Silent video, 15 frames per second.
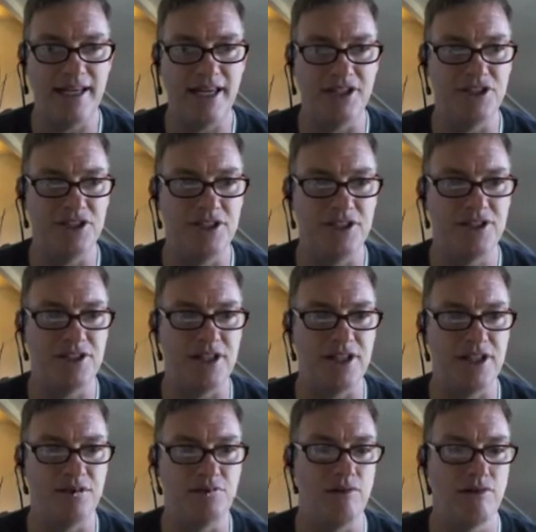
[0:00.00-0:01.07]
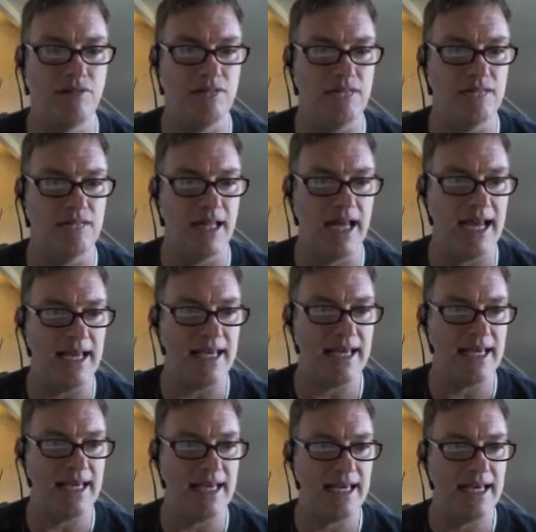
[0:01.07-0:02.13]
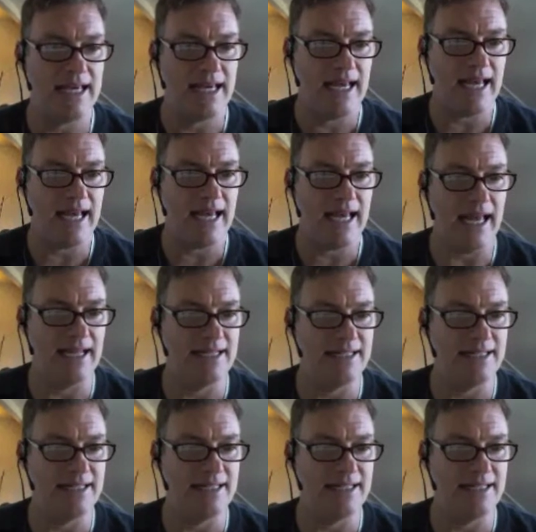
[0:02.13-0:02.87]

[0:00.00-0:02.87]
kitchens that I really like. And